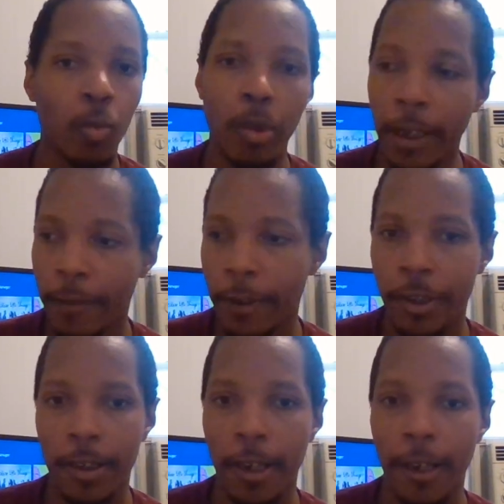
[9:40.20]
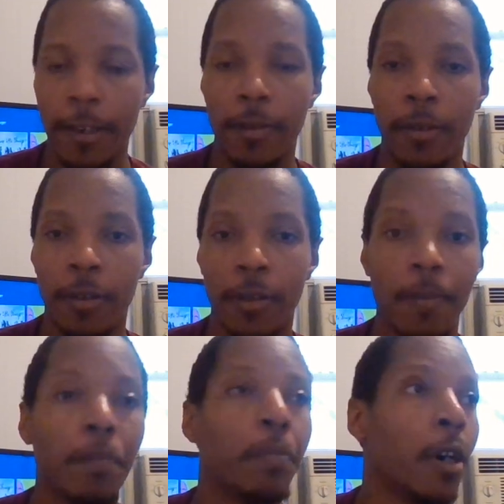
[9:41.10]
We'll give this a shot.
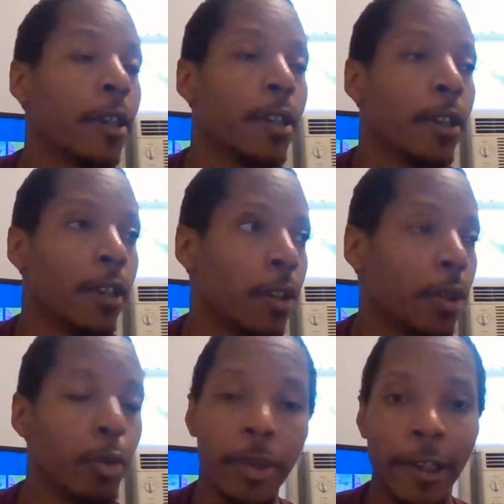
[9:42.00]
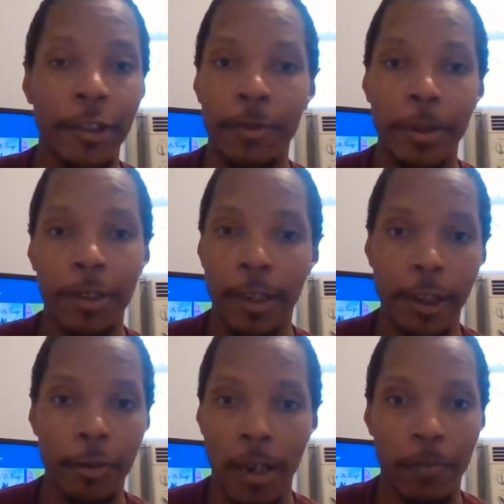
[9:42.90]
But you can't just be
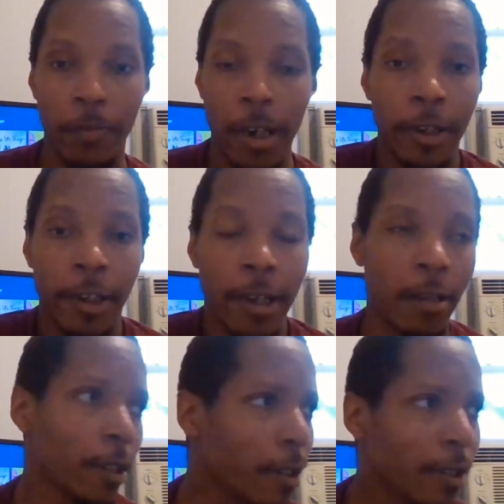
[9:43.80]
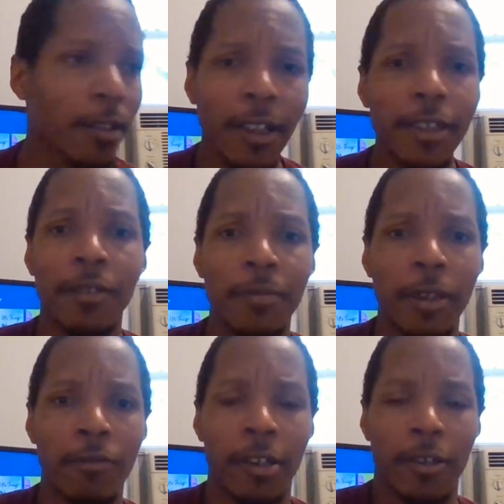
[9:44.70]
snippy dropping by on and out. So let's just
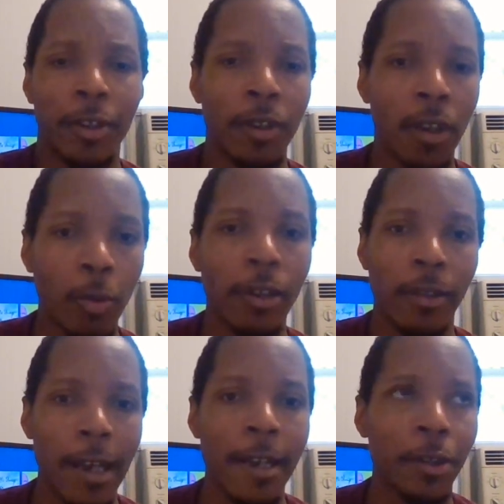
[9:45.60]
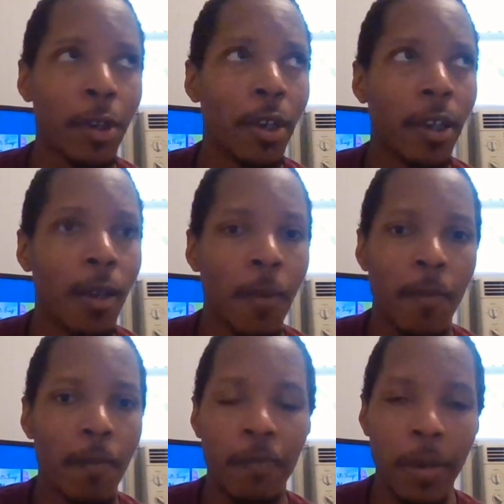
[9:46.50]
be real. No one likes
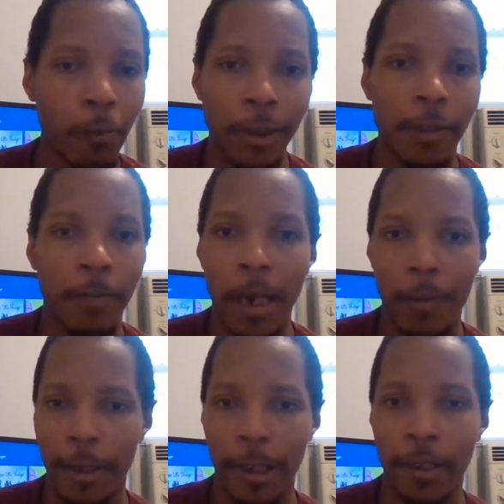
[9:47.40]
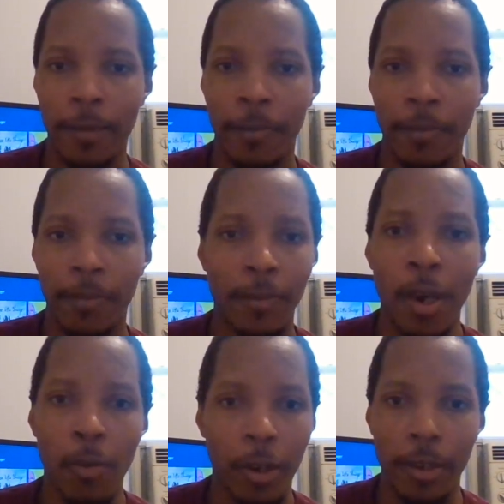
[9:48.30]
people just popping in.
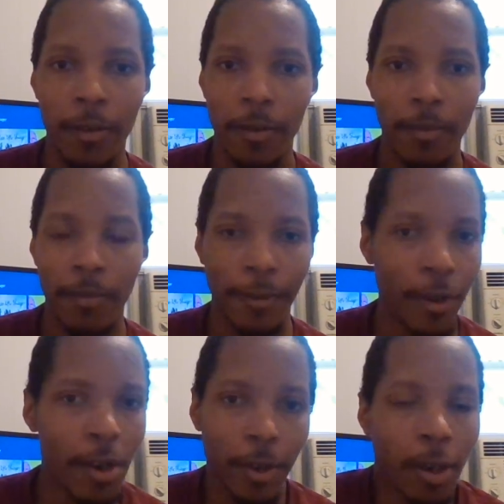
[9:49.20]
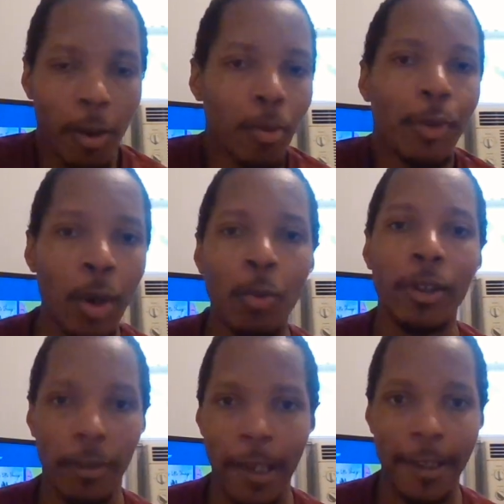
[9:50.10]
No one. No
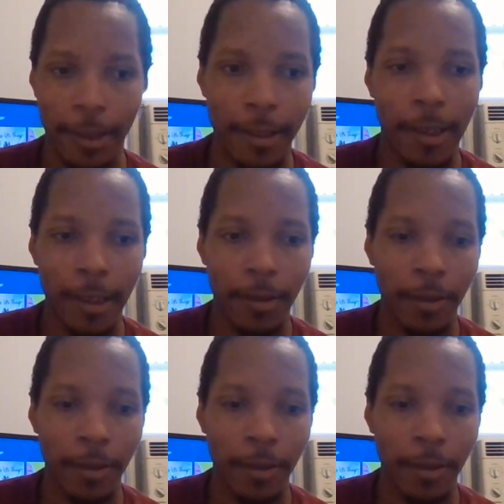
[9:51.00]
one likes that.